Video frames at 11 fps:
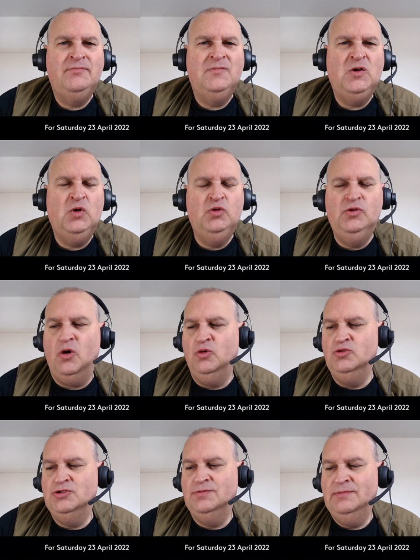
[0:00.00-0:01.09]
Who
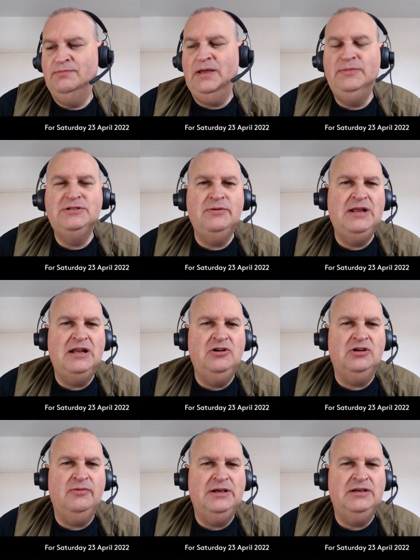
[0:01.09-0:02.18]
knows? Maybe someone had a
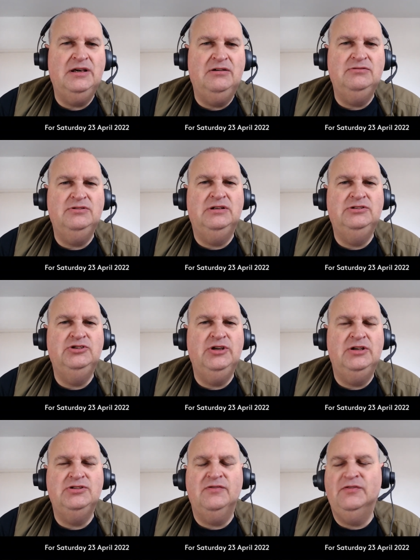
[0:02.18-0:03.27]
look at my account and
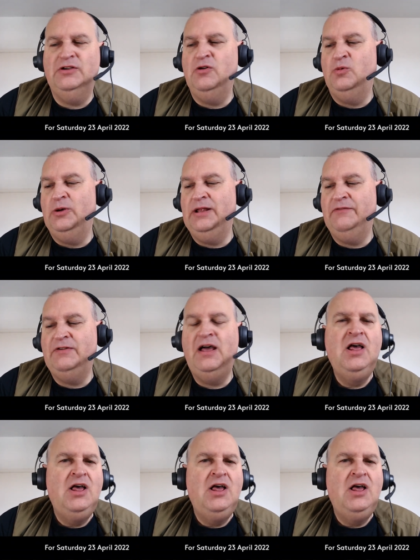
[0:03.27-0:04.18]
changed something or whatever.